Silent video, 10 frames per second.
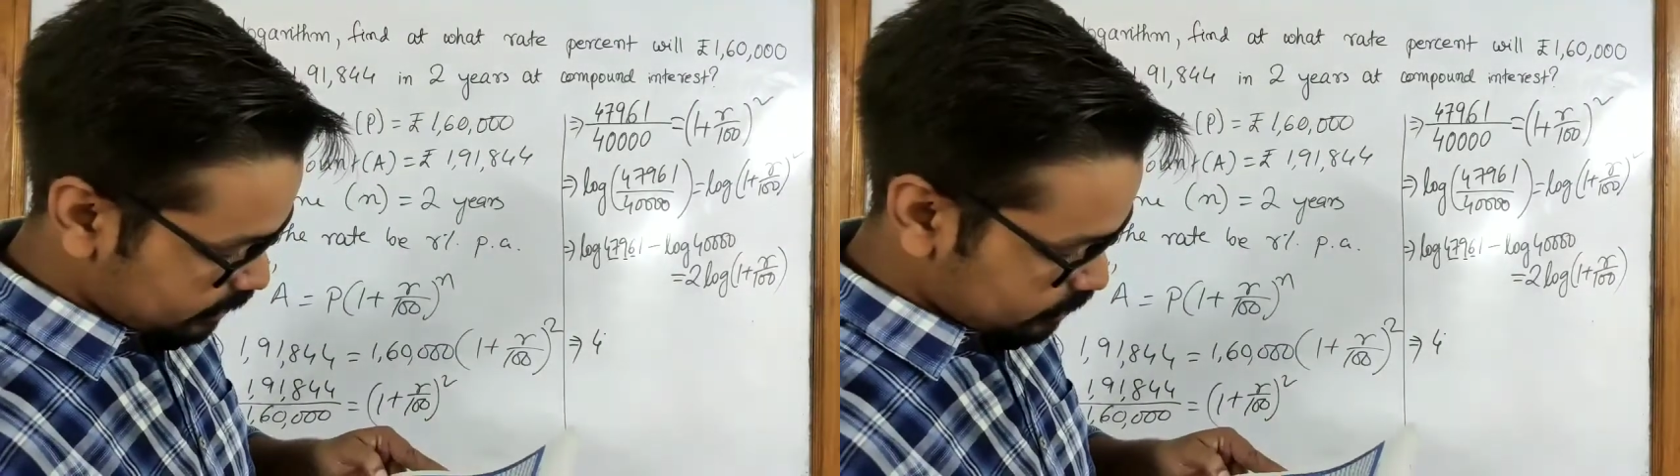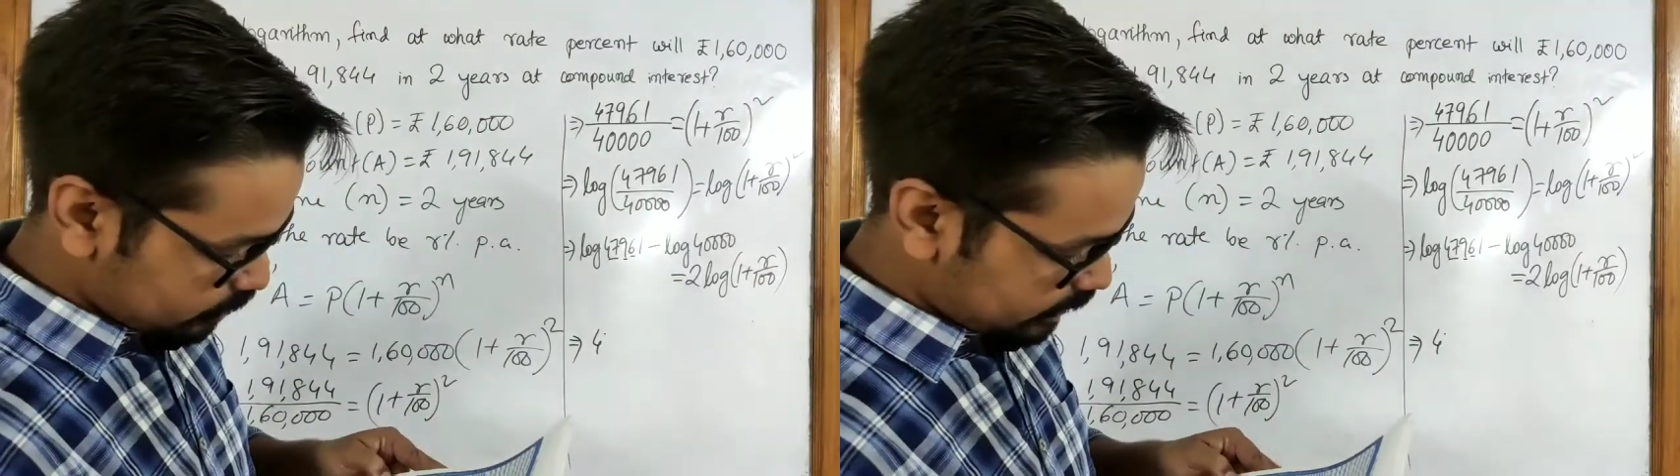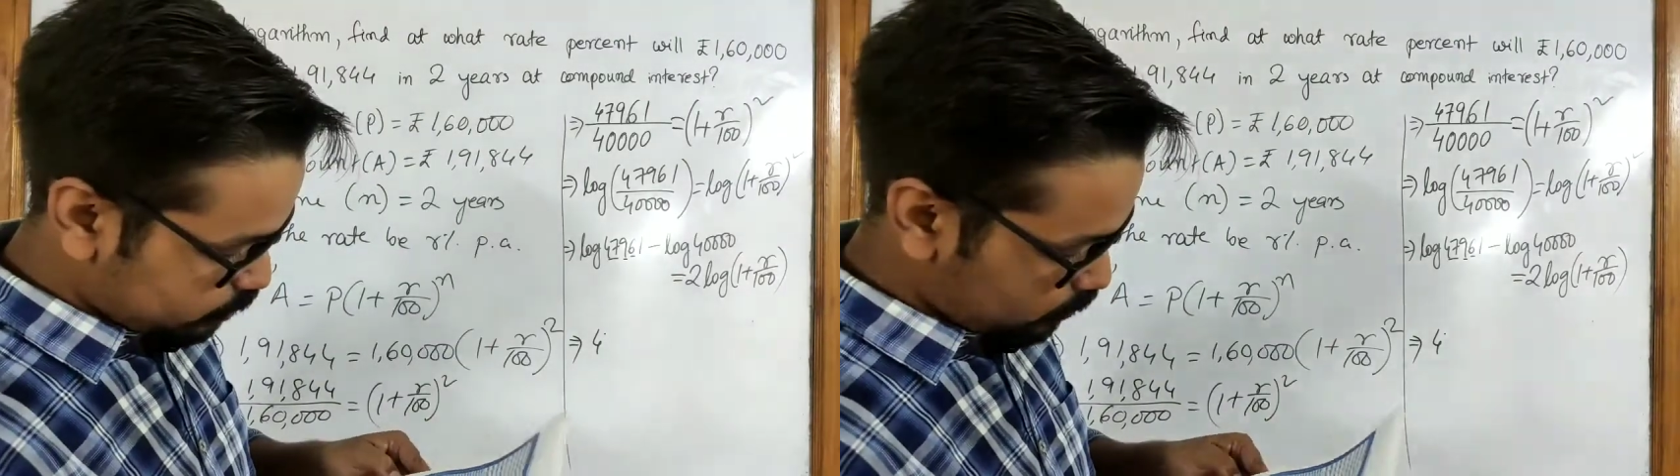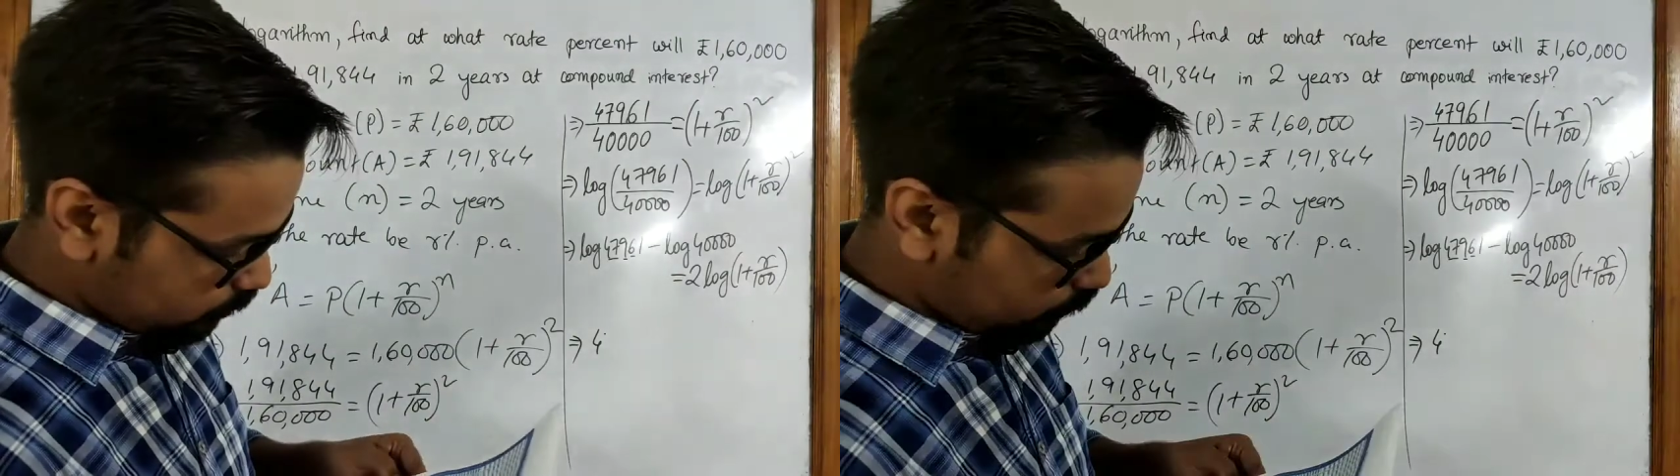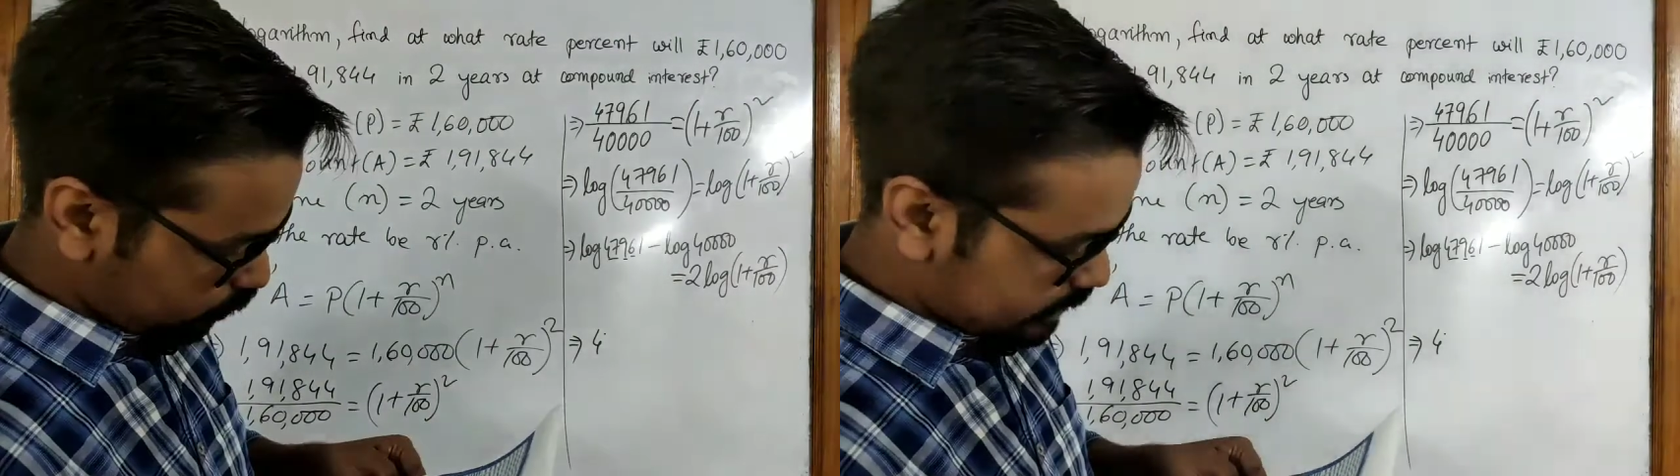So let's go
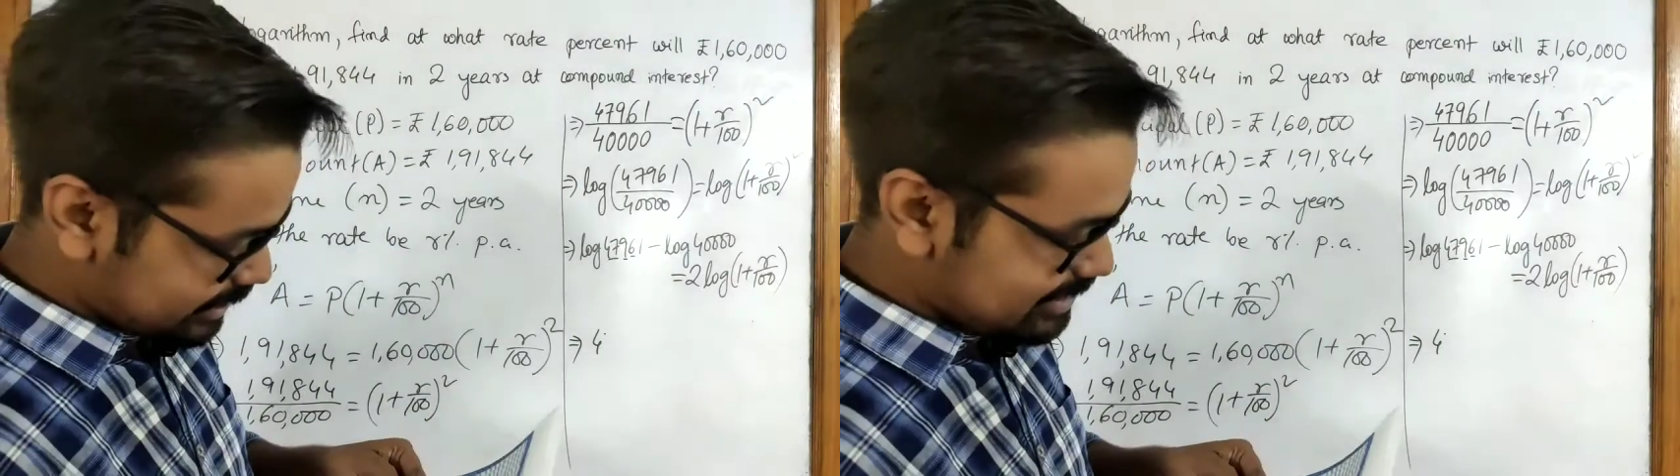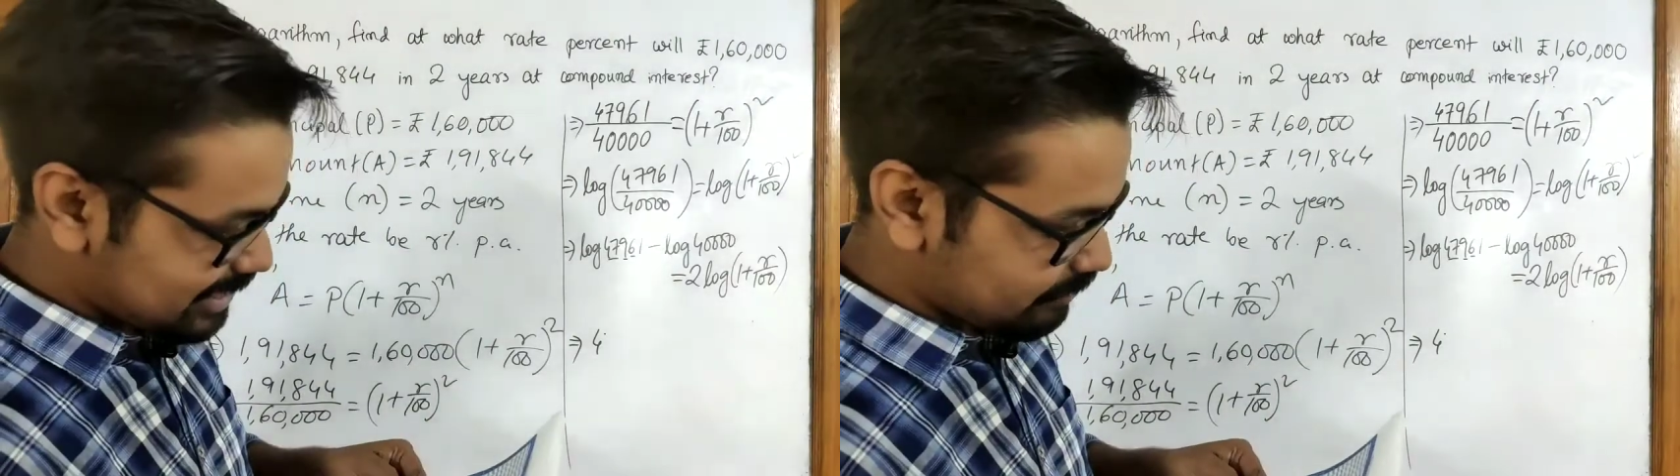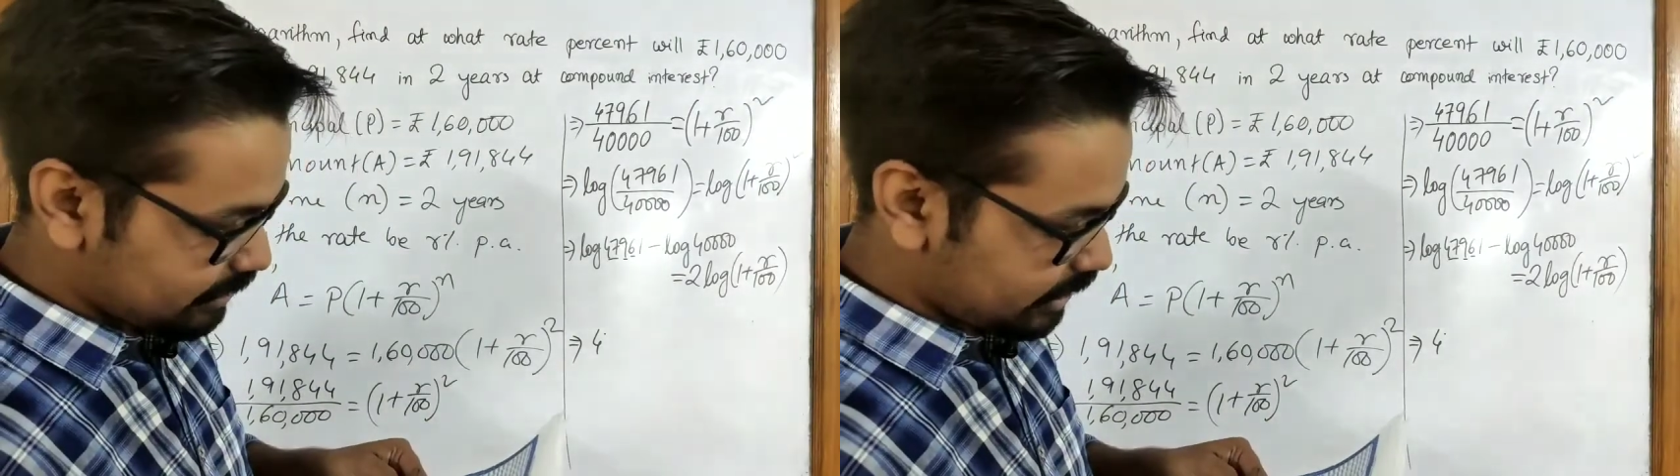for 47.